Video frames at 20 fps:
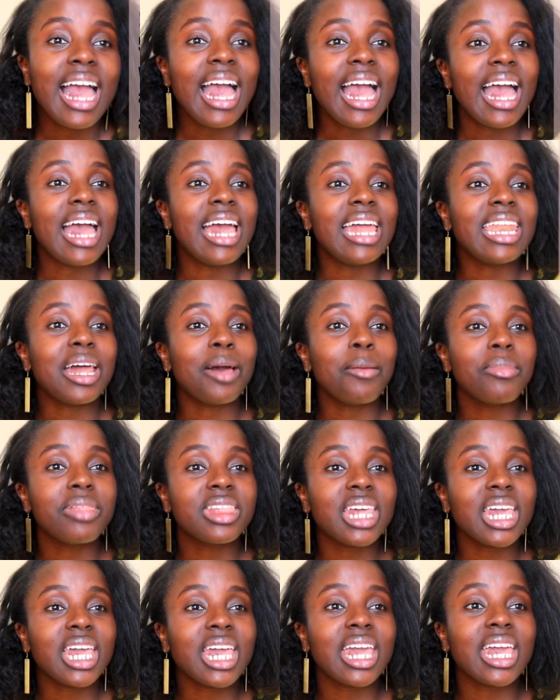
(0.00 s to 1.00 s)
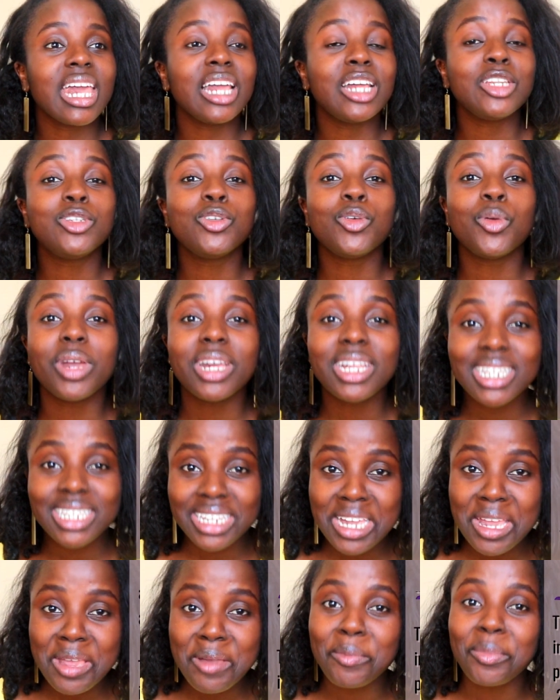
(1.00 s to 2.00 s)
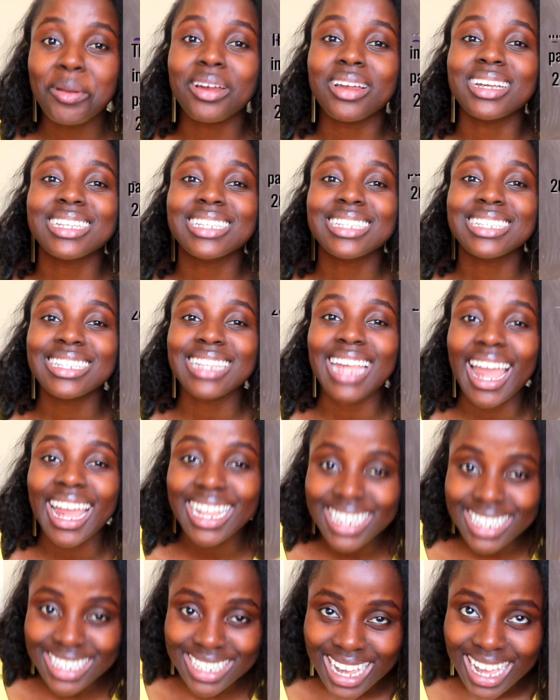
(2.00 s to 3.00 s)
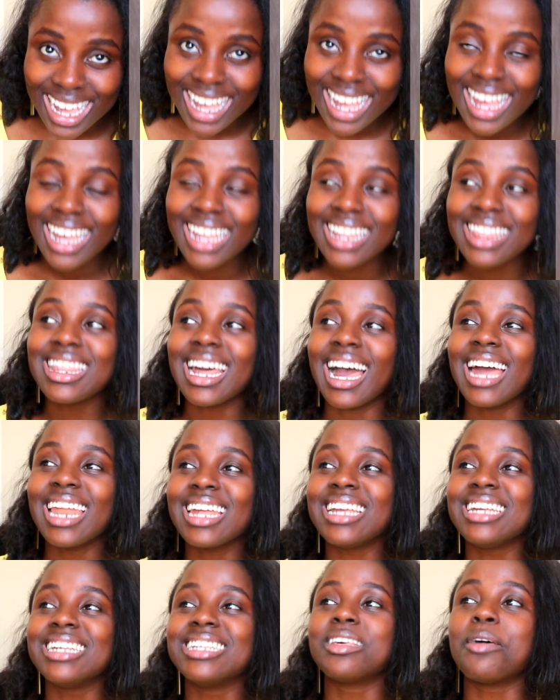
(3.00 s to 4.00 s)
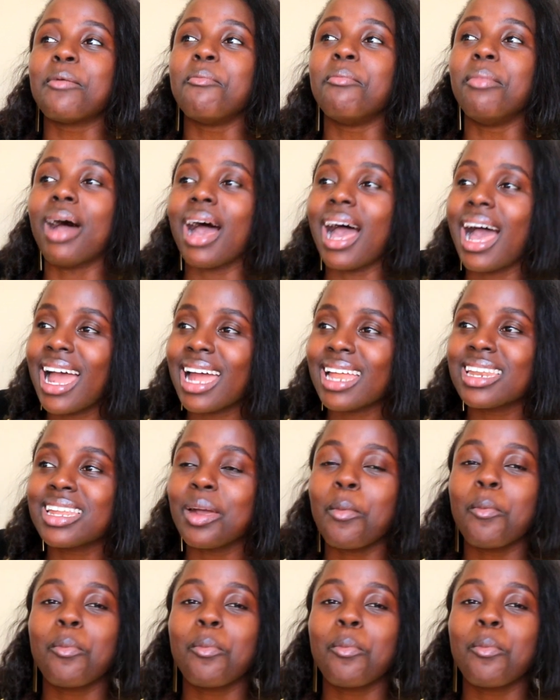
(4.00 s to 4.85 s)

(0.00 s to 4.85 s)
and I'm thinking 20%, that is a mad